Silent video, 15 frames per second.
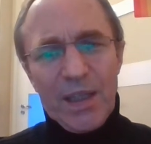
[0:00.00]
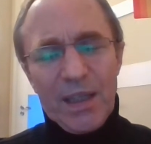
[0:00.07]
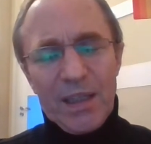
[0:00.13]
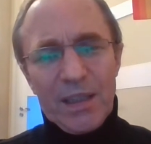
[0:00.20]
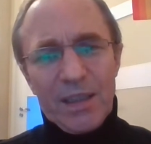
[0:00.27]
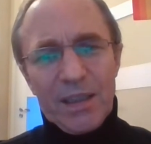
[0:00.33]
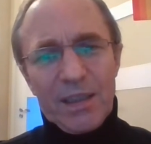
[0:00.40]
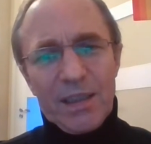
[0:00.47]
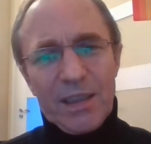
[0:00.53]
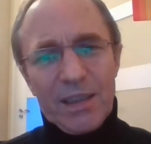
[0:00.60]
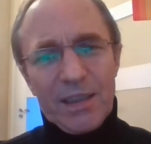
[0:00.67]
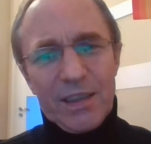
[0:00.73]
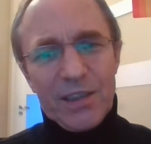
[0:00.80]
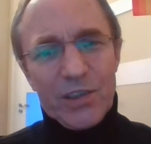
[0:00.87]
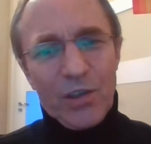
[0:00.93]
He
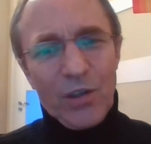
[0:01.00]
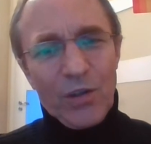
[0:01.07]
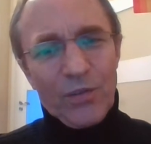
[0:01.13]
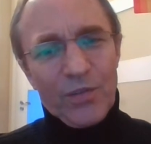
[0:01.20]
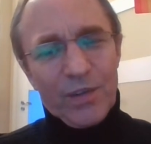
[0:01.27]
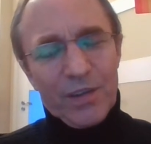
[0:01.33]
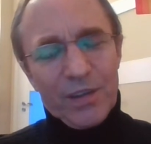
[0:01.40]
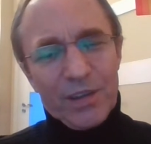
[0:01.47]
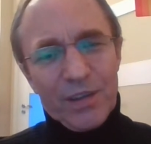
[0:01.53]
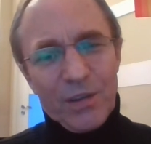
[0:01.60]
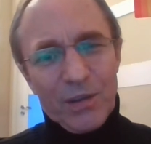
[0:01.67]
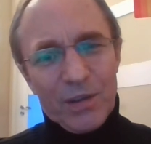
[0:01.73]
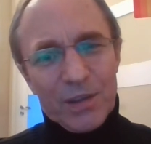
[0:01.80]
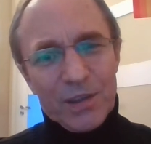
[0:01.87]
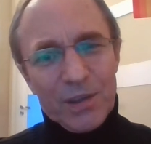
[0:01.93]
discovered
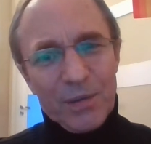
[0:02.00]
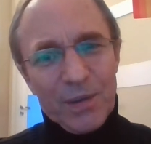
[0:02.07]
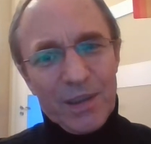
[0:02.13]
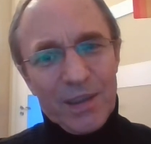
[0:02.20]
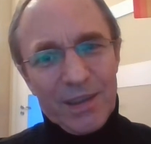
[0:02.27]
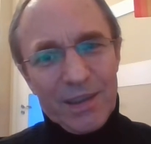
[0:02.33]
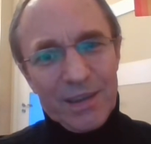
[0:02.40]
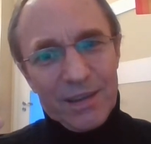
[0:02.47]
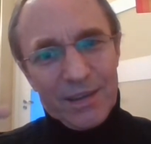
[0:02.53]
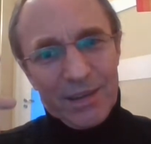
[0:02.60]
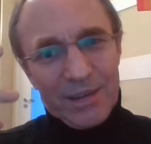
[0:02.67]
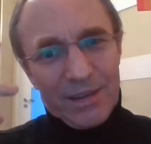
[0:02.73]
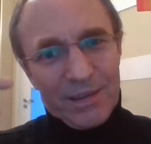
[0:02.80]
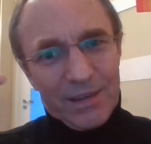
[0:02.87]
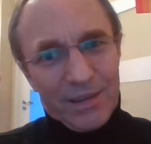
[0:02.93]
also
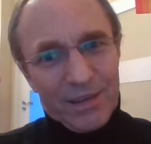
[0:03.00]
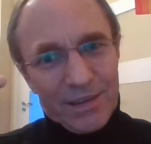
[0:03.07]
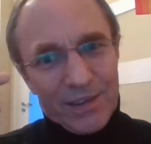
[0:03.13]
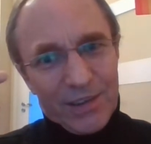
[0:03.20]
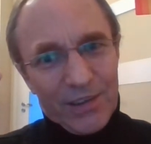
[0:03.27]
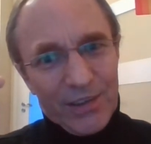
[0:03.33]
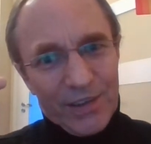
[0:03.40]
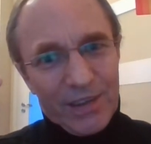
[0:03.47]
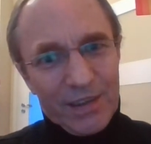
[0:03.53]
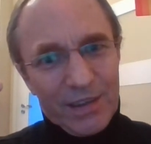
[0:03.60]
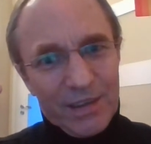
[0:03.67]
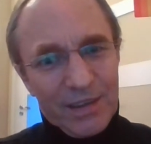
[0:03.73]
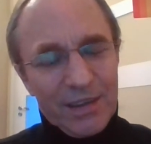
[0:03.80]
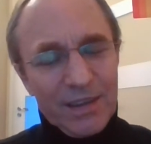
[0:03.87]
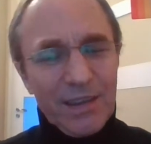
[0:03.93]
a
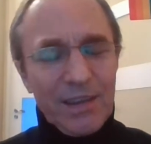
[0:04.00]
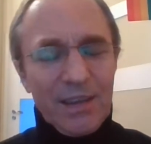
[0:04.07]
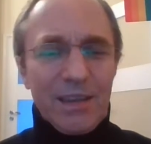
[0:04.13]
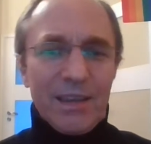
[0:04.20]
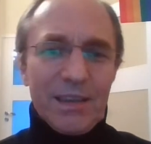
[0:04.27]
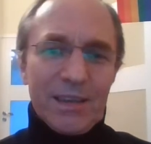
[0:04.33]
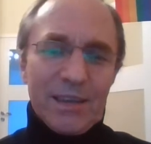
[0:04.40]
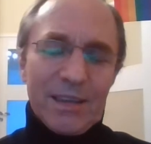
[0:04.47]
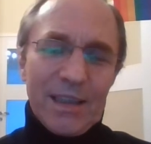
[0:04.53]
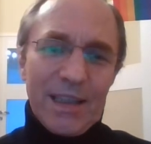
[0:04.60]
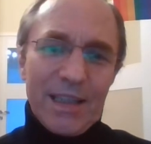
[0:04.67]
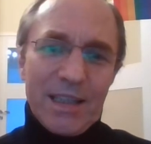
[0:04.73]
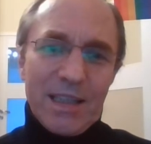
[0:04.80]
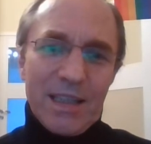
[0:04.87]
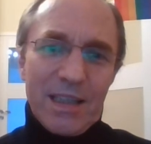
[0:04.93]
certain
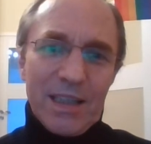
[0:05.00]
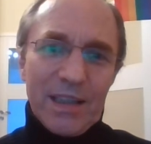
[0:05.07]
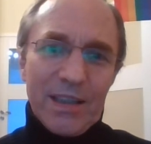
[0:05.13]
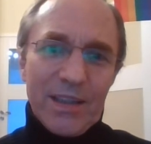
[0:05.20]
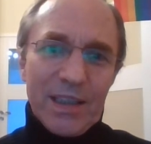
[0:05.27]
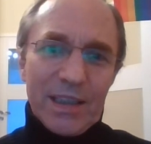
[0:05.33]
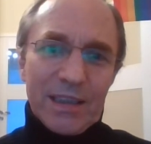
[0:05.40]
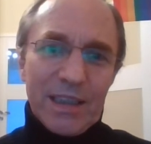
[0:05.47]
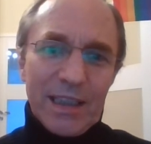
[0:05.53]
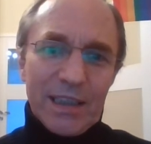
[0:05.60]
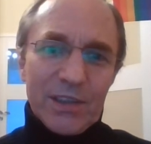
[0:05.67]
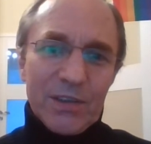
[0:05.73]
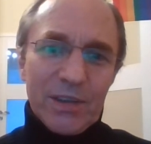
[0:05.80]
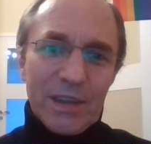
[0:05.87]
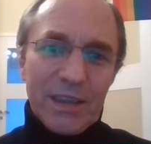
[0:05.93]
idea that
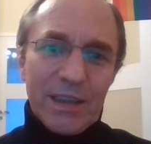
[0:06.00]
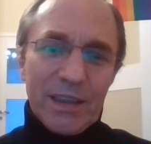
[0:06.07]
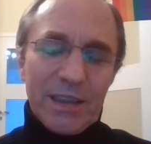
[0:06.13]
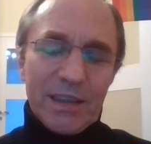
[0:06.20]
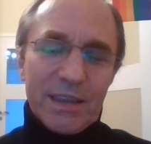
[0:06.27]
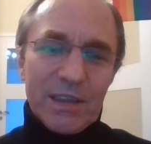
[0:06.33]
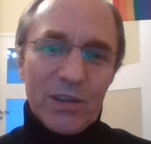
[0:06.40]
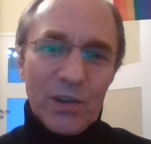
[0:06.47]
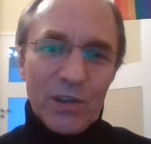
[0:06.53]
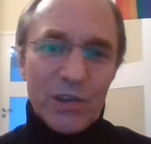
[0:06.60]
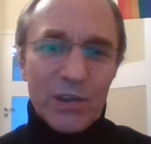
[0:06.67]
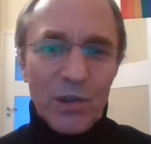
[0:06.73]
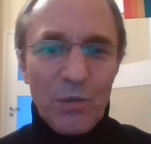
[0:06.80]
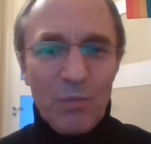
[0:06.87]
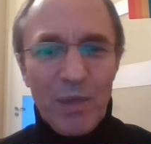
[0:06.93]
actually is not
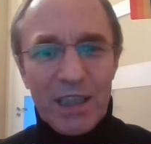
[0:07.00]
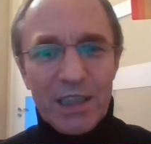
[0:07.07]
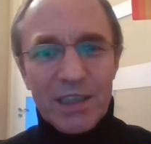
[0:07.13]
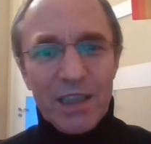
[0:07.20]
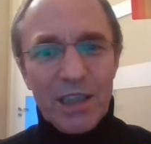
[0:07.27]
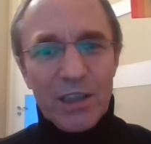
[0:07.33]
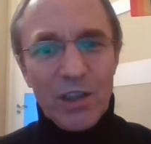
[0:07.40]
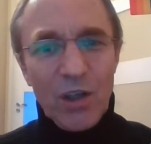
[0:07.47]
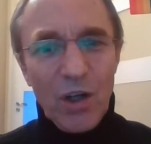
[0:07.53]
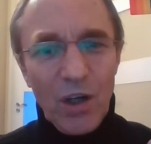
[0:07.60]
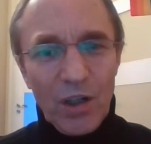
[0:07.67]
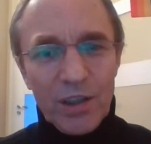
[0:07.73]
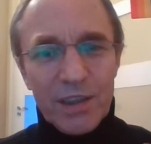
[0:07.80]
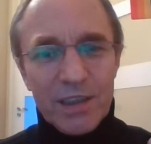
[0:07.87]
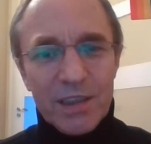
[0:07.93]
so much that
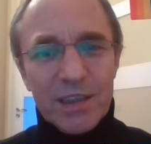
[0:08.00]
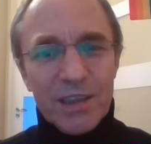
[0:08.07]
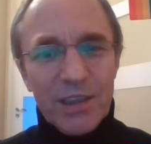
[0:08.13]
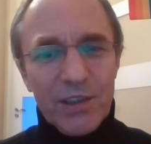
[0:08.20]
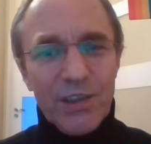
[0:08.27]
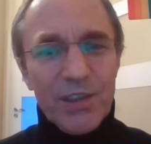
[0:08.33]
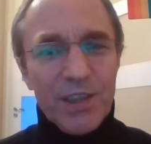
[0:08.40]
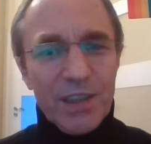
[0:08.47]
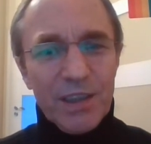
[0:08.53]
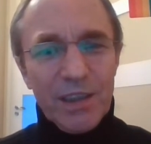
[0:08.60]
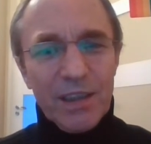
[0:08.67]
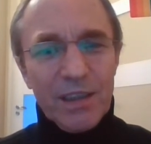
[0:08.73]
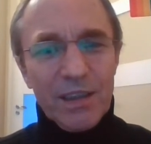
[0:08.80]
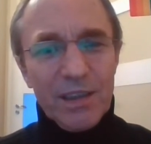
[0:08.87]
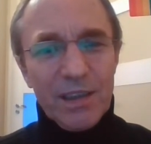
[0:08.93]
God is
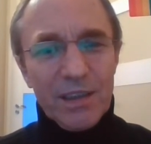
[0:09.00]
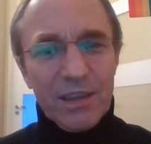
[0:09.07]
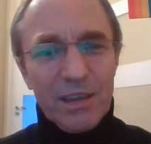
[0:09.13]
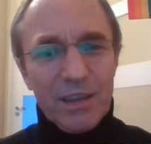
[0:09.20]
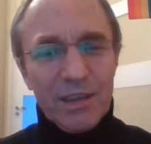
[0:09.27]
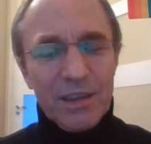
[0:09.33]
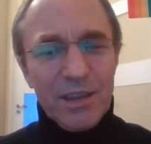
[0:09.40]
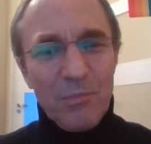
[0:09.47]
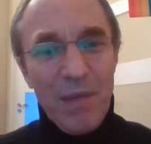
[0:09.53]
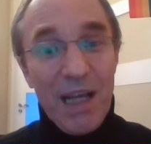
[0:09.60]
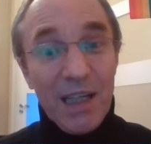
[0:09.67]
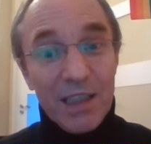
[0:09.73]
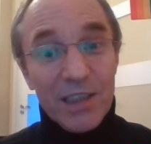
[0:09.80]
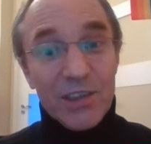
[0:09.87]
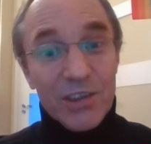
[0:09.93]
searching, that the
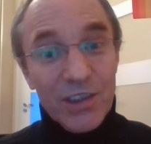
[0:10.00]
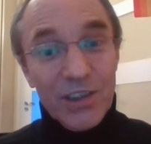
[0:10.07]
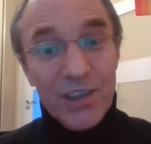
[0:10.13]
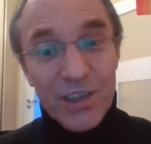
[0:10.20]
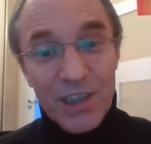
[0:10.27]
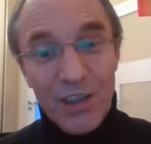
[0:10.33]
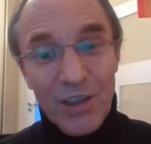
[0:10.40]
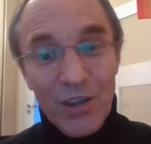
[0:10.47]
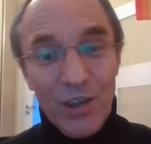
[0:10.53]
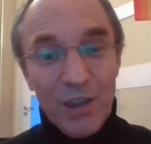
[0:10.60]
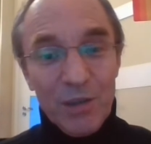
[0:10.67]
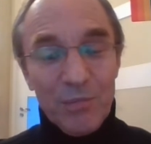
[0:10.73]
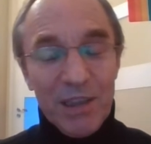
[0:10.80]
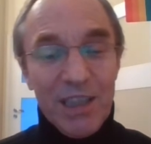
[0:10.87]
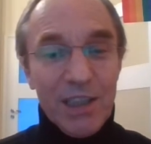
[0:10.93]
man is searching
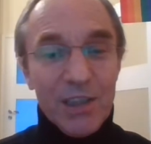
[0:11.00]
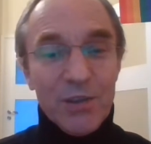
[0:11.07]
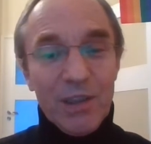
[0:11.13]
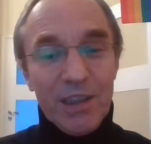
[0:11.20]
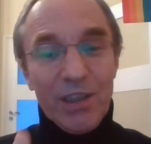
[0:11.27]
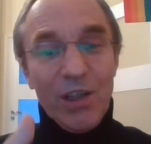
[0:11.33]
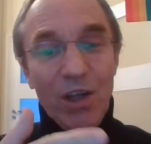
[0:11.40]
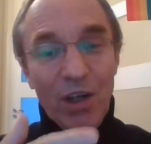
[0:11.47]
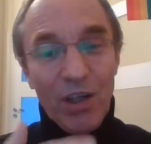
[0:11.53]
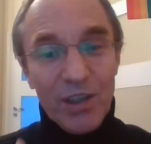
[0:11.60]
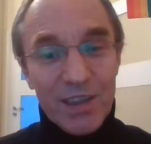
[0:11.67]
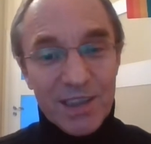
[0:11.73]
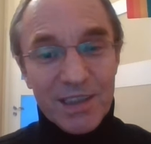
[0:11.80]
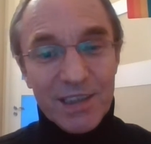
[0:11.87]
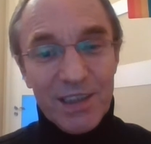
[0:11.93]
God, but actually God
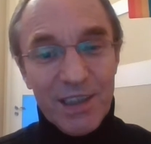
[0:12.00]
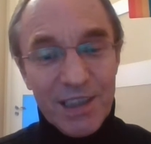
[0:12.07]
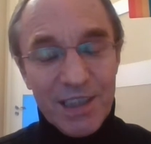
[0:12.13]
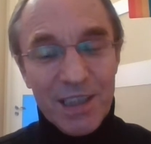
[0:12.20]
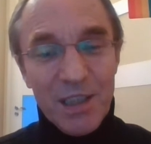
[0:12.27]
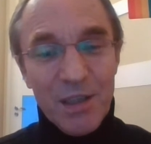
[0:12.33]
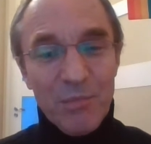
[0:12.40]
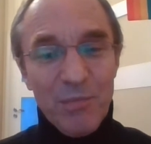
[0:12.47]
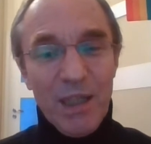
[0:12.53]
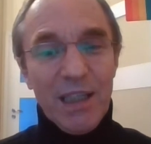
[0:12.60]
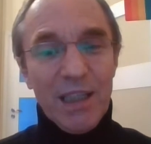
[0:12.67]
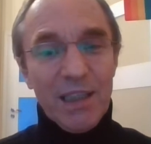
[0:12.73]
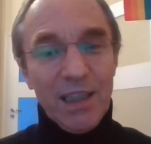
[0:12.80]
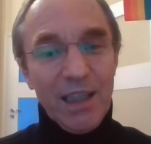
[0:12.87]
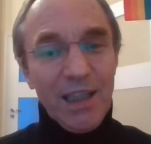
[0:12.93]
is searching man.